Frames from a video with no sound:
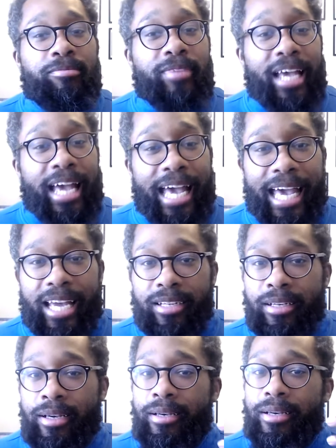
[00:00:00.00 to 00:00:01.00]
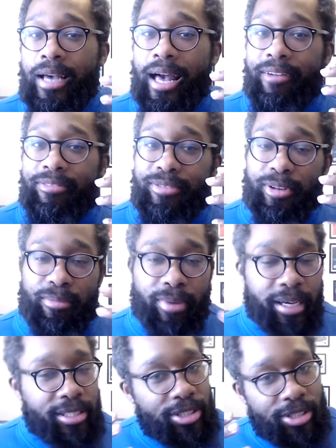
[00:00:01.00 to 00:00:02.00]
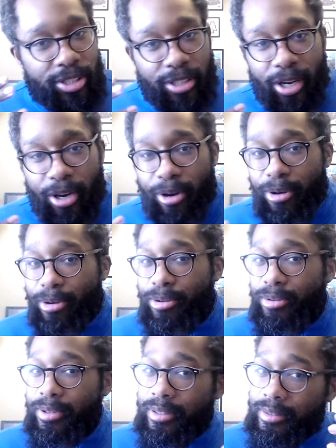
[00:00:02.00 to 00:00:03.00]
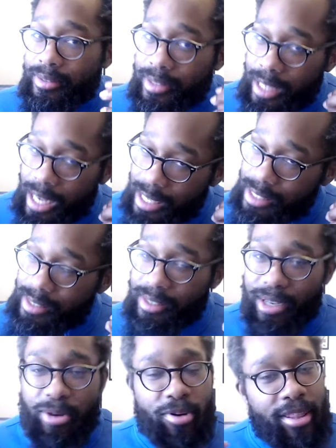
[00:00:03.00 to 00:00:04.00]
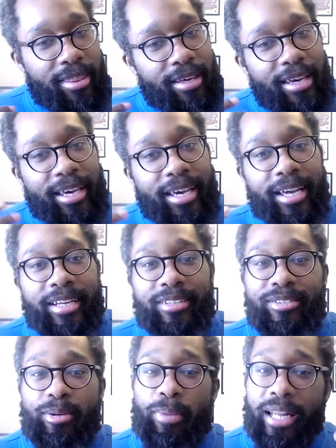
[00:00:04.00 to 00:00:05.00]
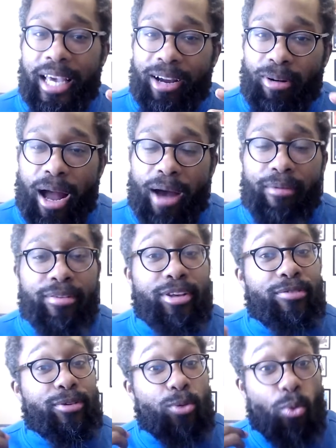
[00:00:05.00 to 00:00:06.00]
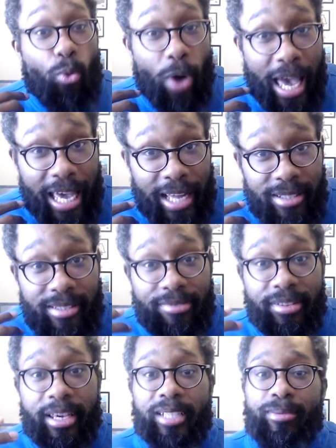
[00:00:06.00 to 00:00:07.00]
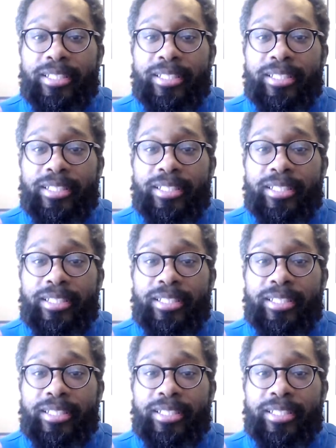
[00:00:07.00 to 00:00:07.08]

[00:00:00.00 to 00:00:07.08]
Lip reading: And after much, tussling with it and playing around with different weights of things, because I